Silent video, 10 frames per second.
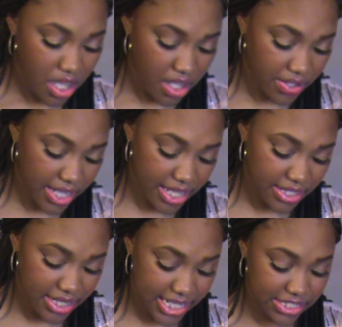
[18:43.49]
Okay,
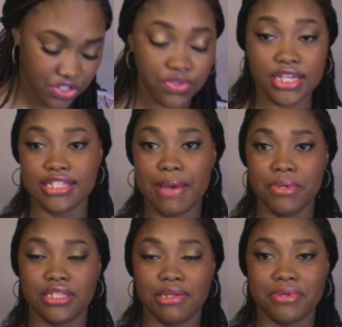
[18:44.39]
the next 2 things I
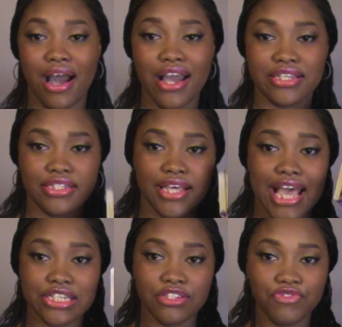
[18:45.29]
picked up are
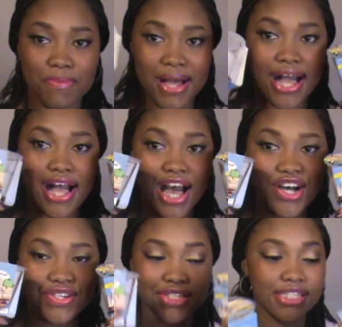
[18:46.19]
actually for my
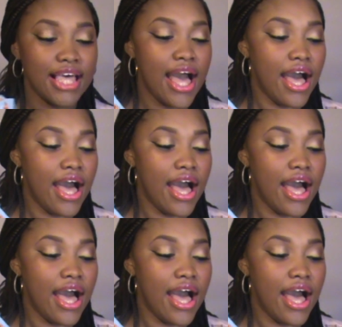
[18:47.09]
house.